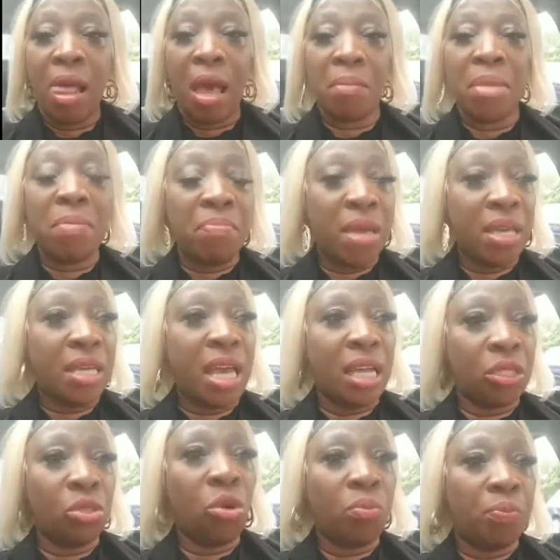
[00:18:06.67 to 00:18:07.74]
And me beg you
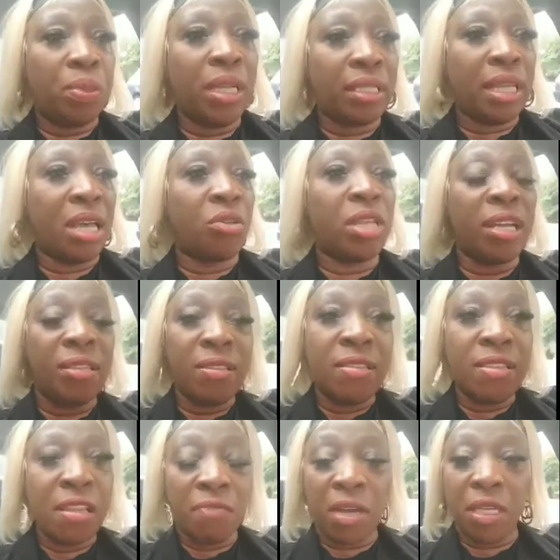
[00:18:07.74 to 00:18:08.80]
a dub plate and you
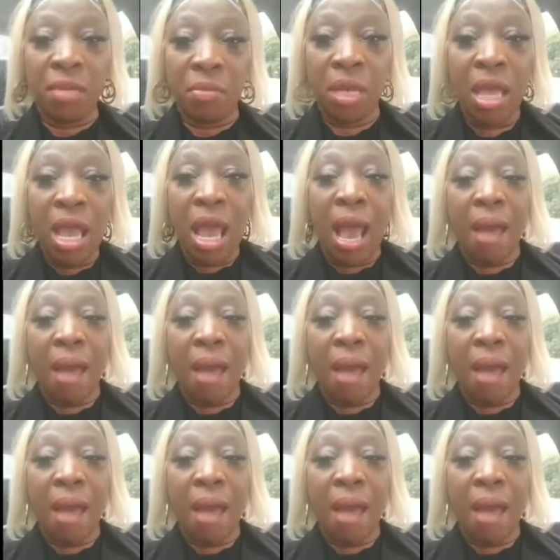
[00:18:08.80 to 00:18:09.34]
don't never give me.